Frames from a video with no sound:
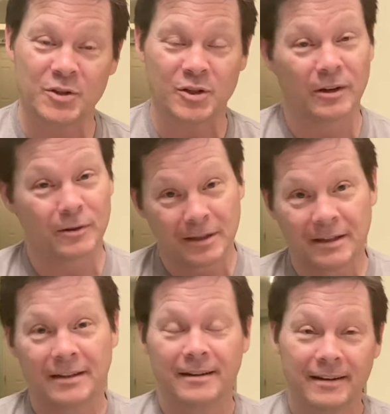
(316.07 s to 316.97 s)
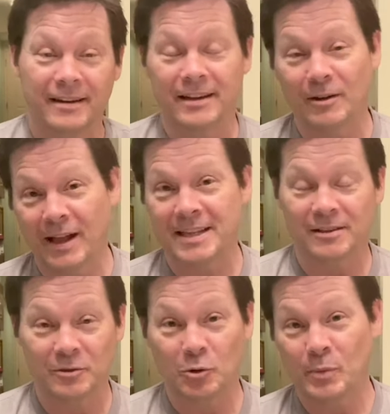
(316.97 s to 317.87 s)
So, you know, that's a
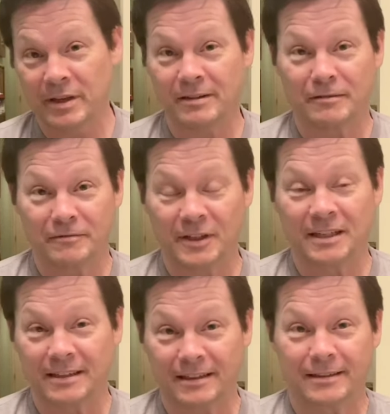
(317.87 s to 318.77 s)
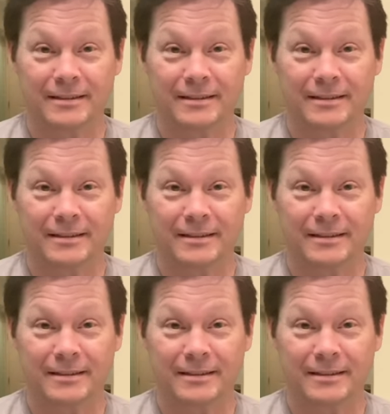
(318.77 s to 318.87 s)
little bit of, uh,